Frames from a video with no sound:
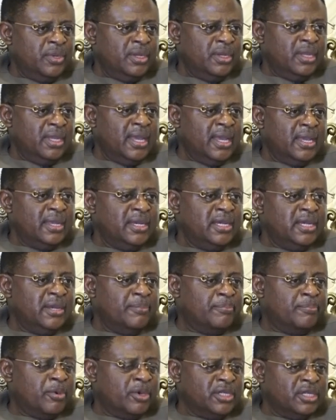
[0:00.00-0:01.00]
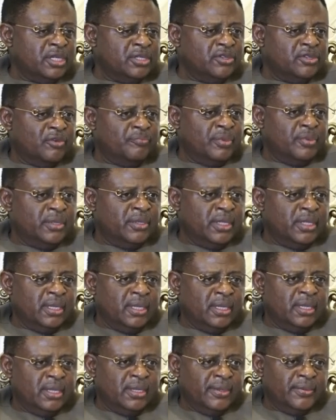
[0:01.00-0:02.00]
that we are in the process of
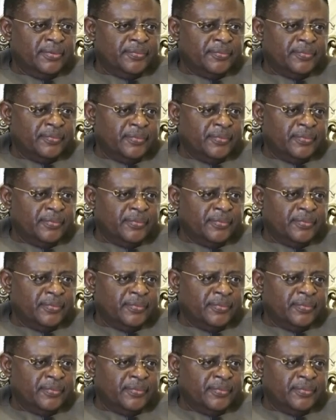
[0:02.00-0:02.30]
building